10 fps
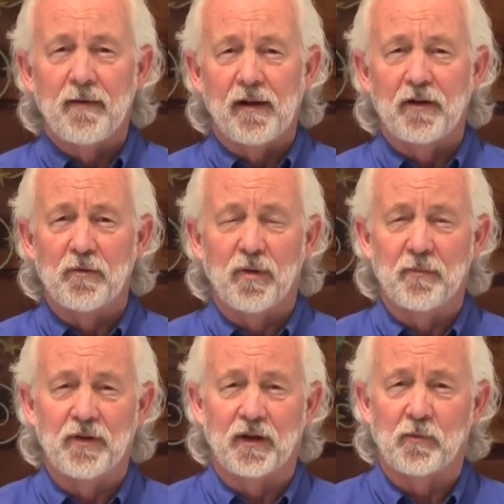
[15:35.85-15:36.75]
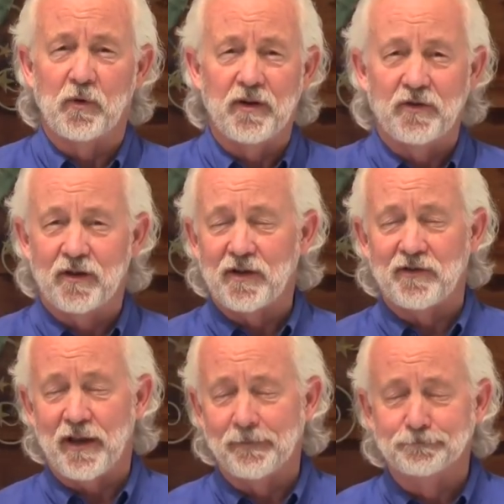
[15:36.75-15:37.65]
I know you probably think I'm crazy because I
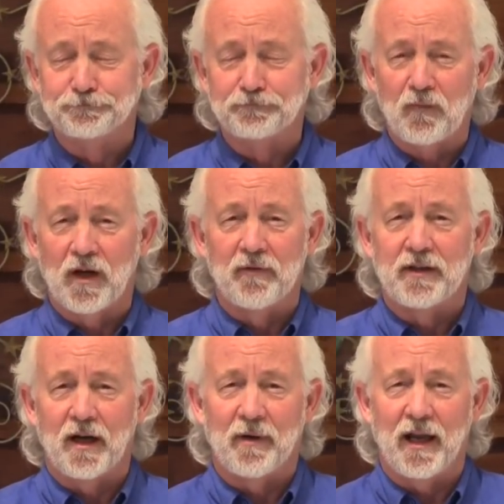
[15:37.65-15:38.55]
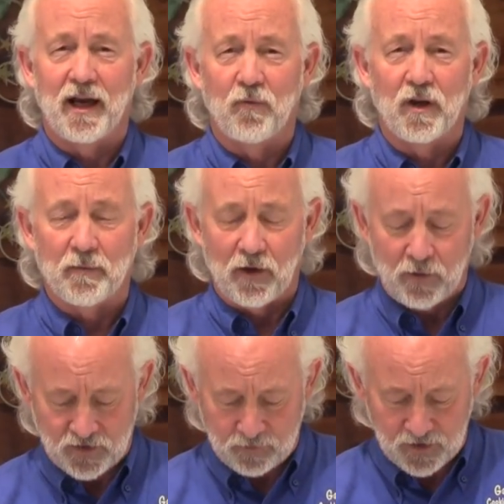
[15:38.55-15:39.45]
say mm, every time I have one of my
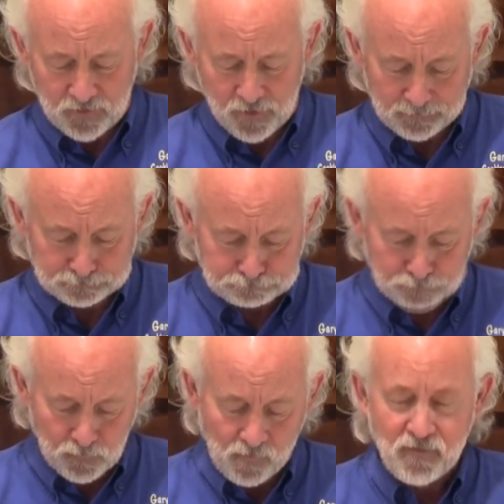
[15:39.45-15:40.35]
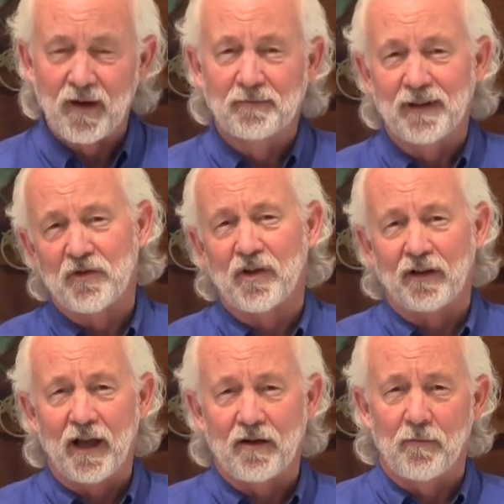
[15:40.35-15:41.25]
recipes, but actually
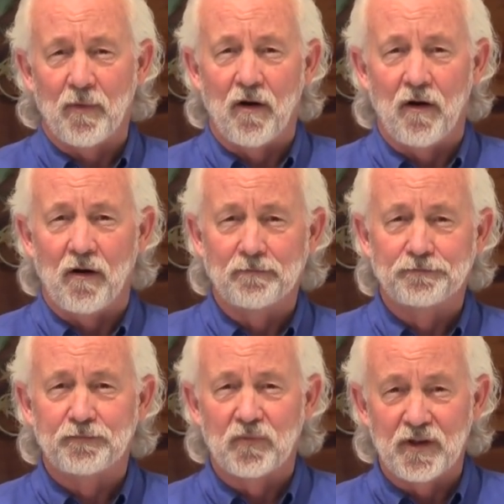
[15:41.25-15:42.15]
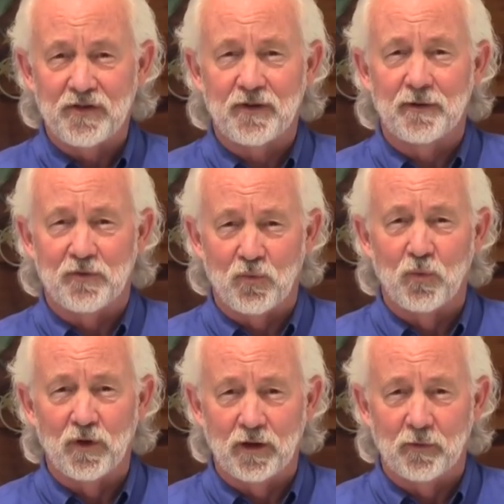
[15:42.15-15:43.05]
I like them all. This is
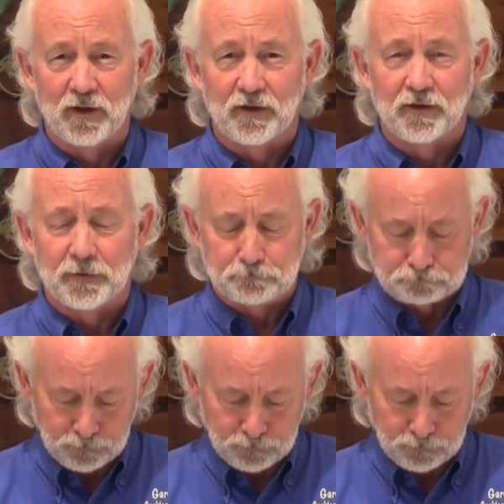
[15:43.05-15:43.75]
really, really good.